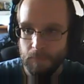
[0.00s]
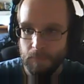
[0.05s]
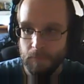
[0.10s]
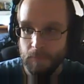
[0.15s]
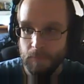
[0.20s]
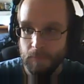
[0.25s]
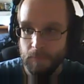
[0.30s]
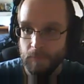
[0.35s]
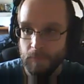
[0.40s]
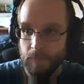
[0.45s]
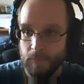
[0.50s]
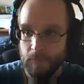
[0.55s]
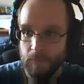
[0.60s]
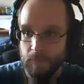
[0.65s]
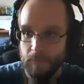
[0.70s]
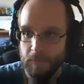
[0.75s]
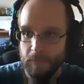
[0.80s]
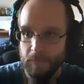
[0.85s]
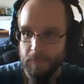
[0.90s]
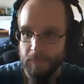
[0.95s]

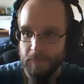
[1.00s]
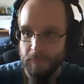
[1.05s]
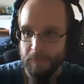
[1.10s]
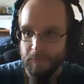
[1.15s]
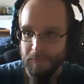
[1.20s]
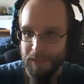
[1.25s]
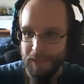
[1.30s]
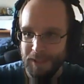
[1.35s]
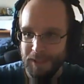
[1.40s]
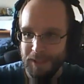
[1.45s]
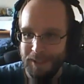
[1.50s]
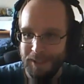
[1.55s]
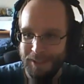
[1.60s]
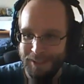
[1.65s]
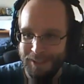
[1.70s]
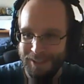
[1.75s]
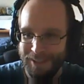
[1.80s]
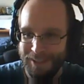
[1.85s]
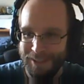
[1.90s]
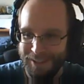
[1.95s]

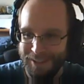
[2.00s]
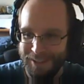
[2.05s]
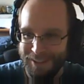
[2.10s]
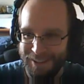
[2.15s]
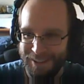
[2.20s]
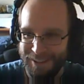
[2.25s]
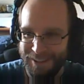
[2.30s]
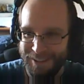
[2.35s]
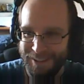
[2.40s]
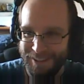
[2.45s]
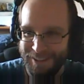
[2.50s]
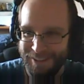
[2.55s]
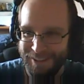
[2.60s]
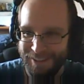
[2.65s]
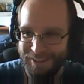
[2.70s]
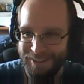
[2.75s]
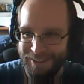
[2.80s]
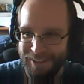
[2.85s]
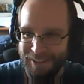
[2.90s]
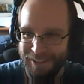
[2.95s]

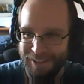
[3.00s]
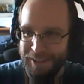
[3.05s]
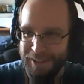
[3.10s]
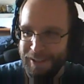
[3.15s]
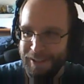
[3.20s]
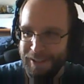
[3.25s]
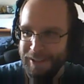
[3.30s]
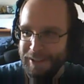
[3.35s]
No words are spoken by the person on screen.